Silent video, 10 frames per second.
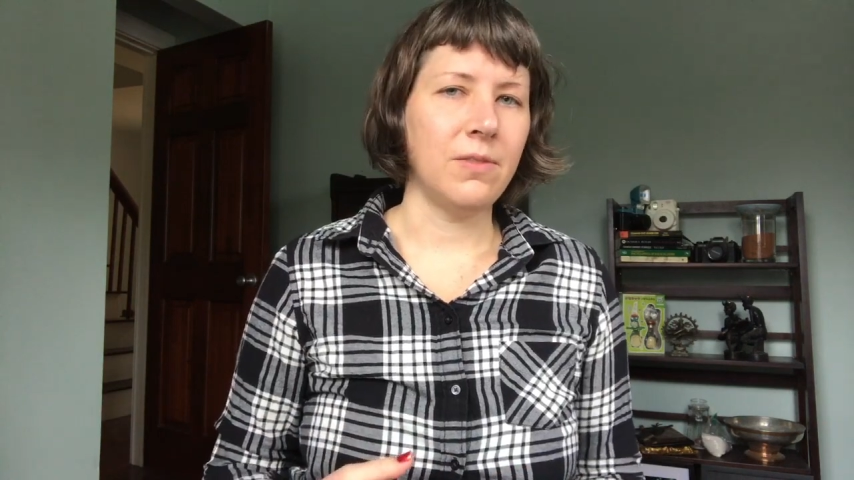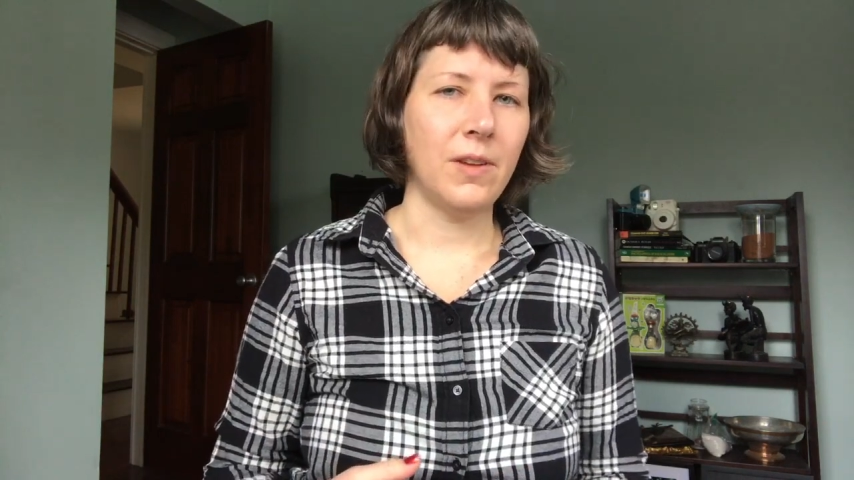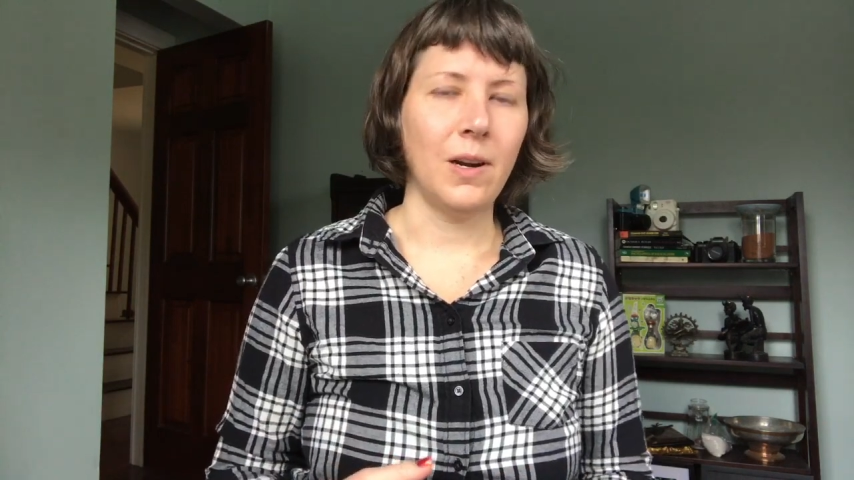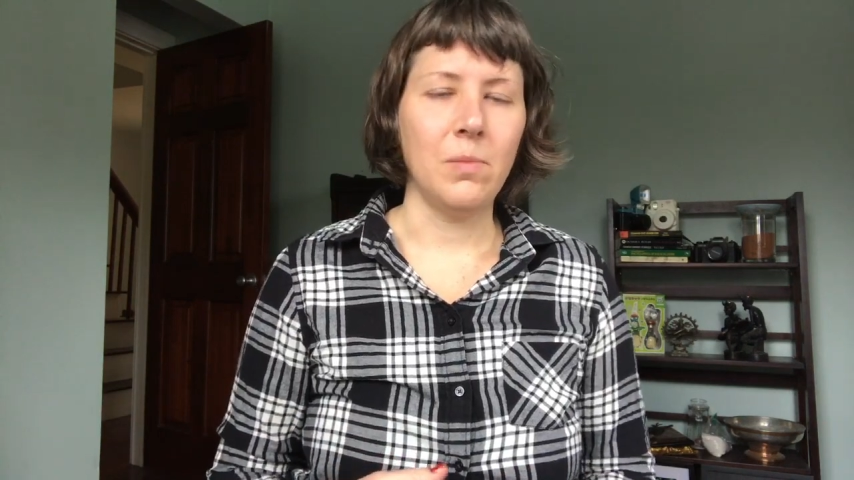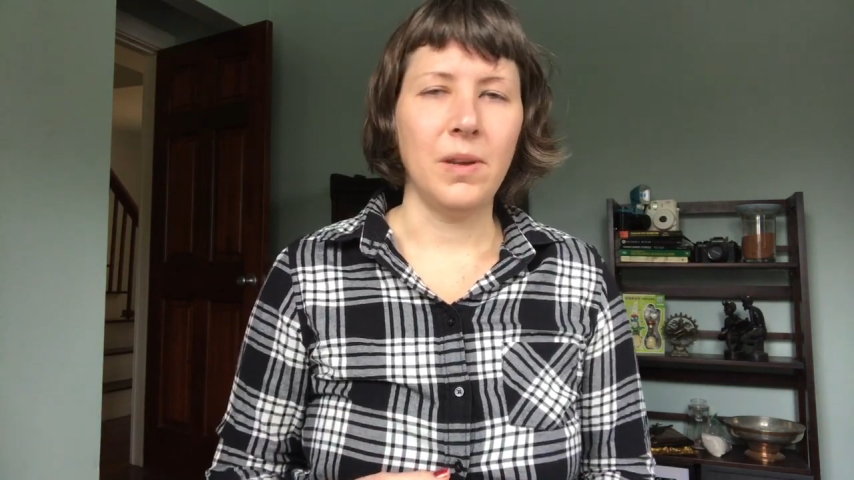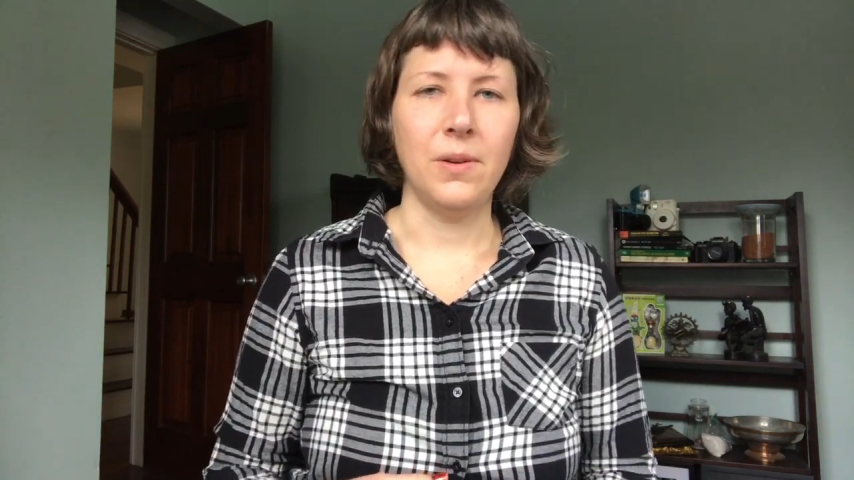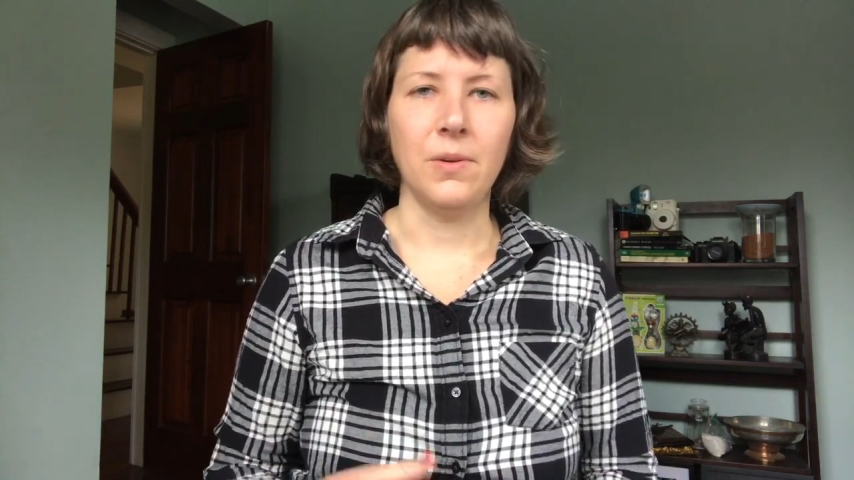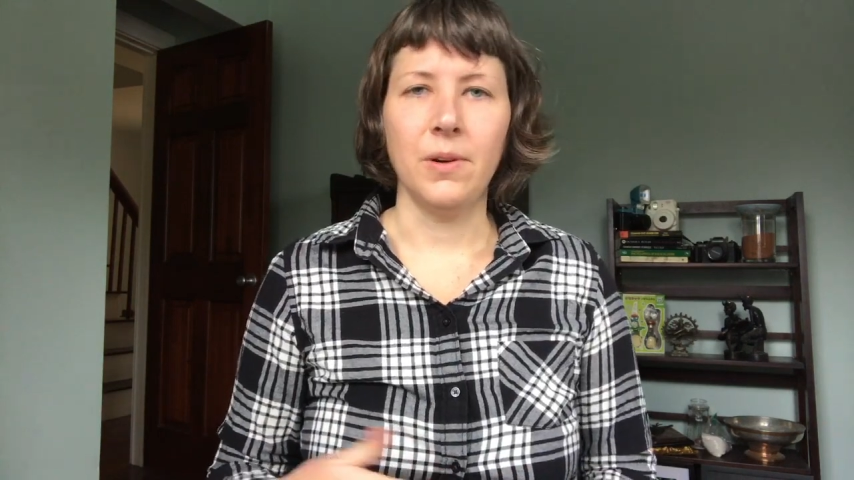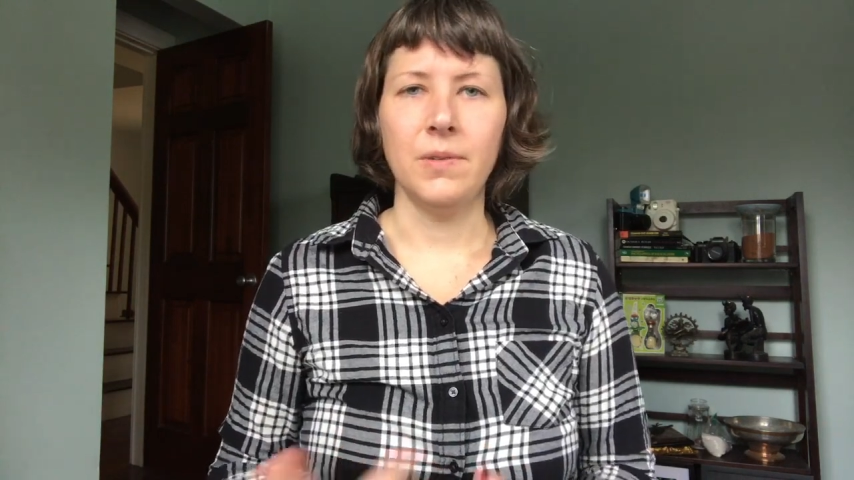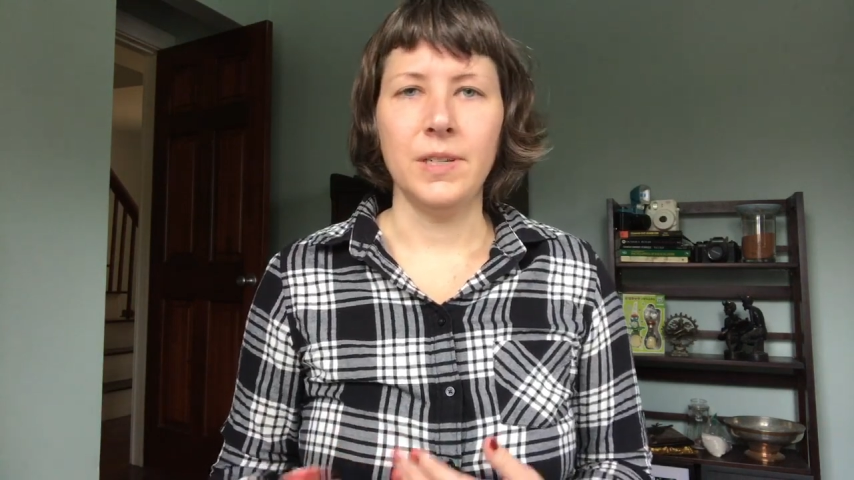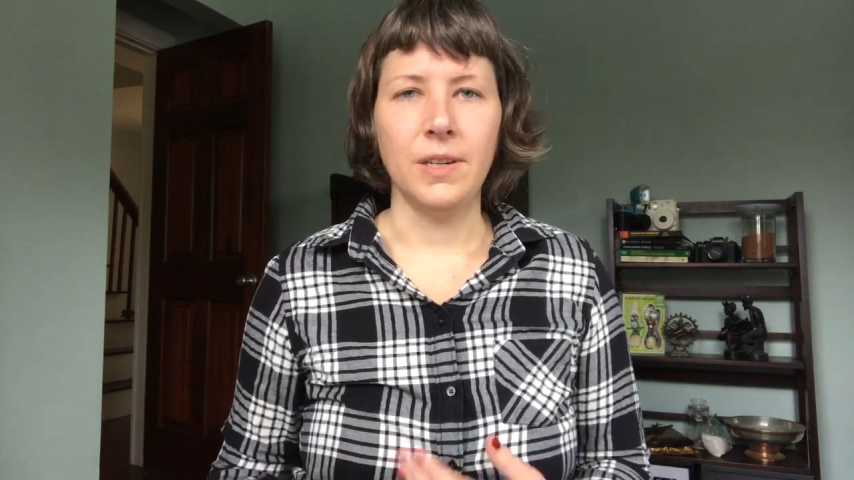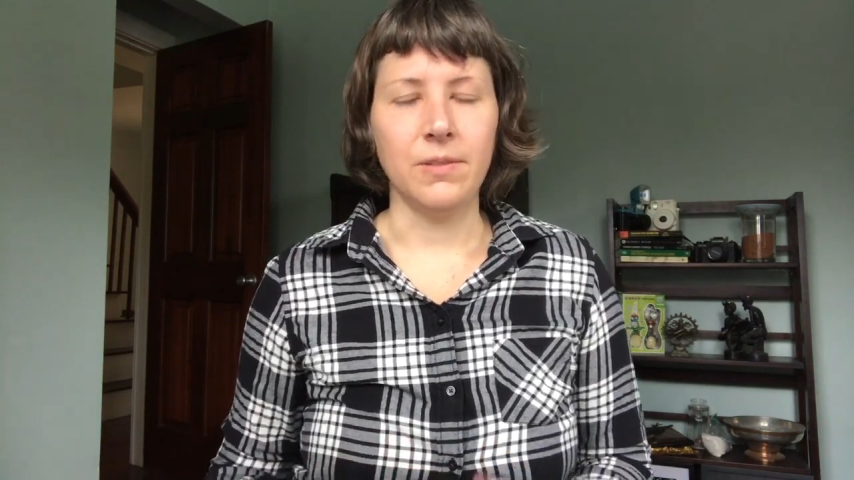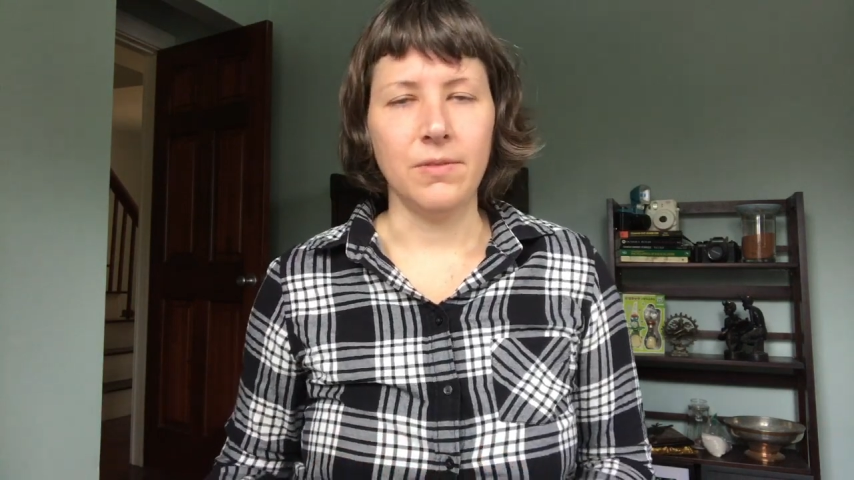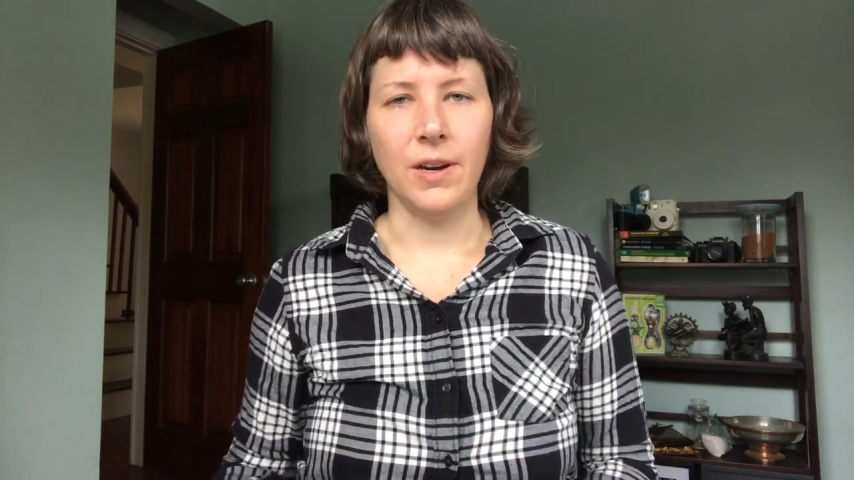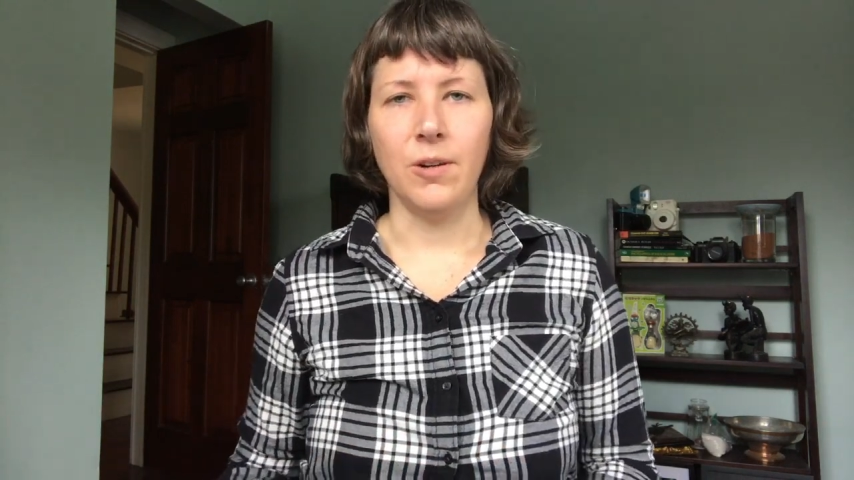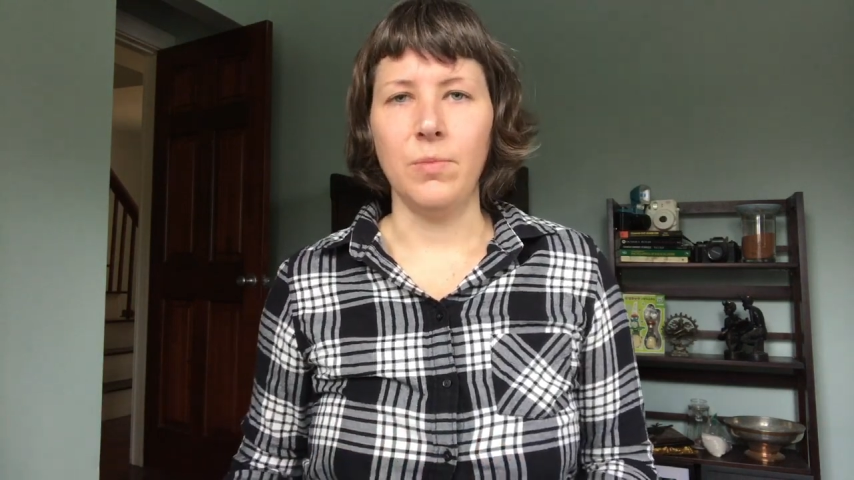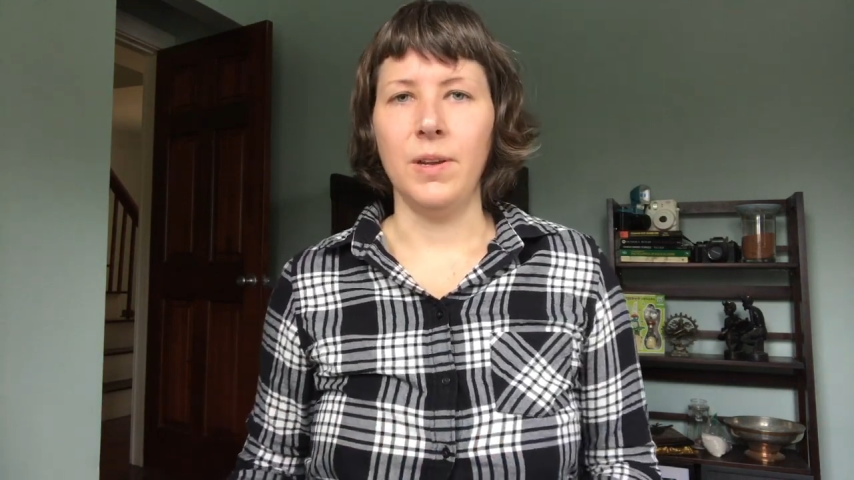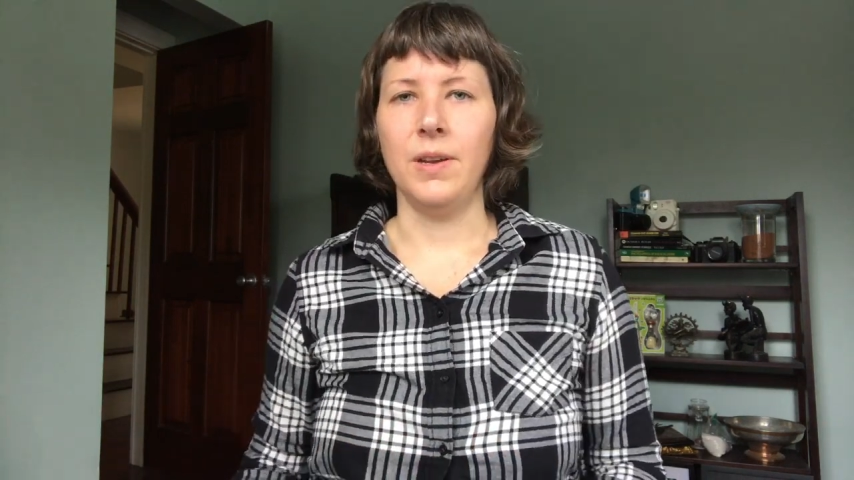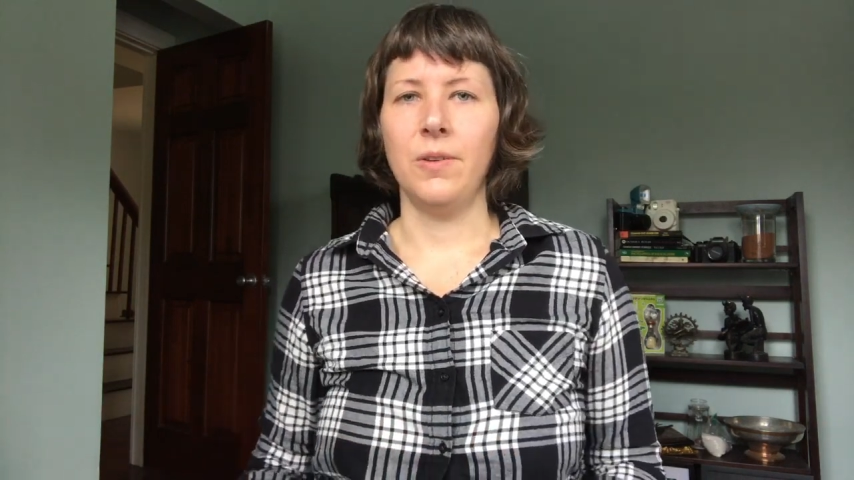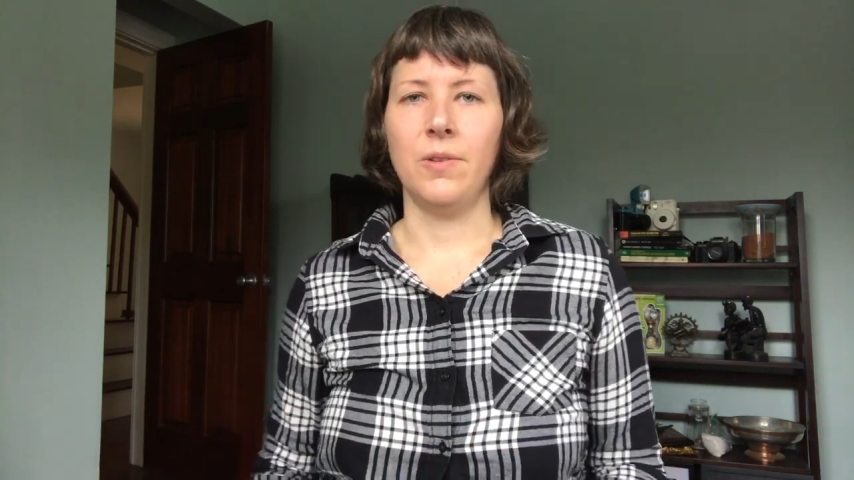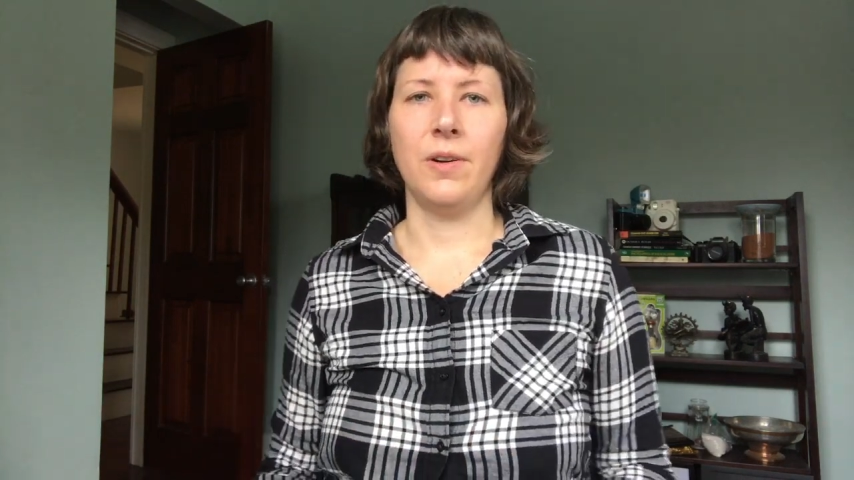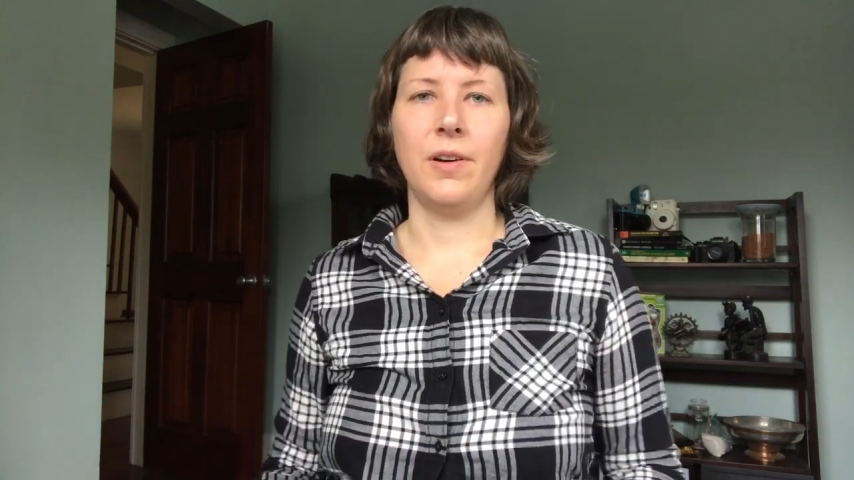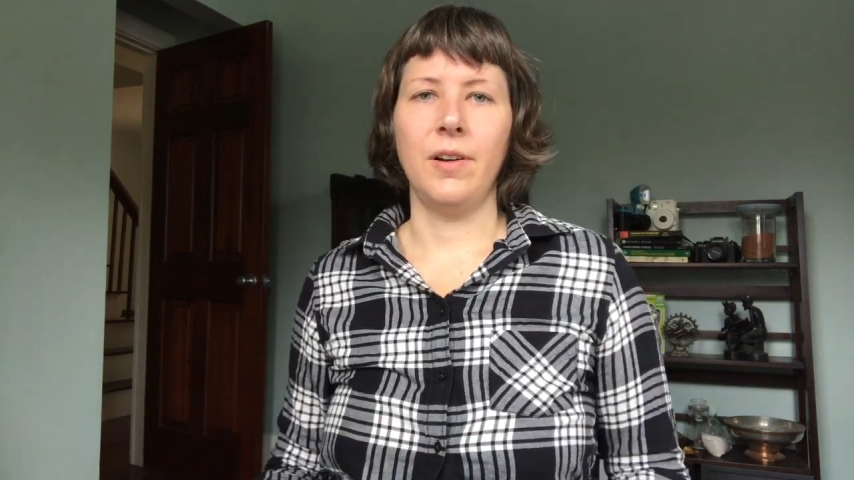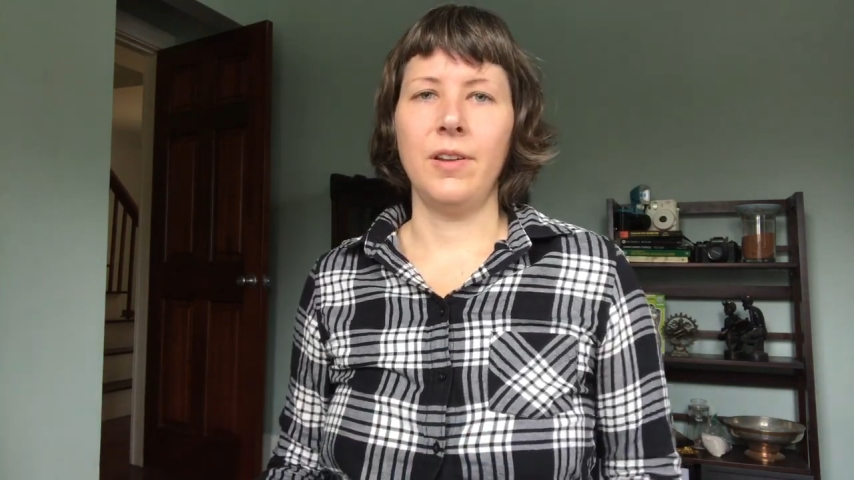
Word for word: environment or a retail environment or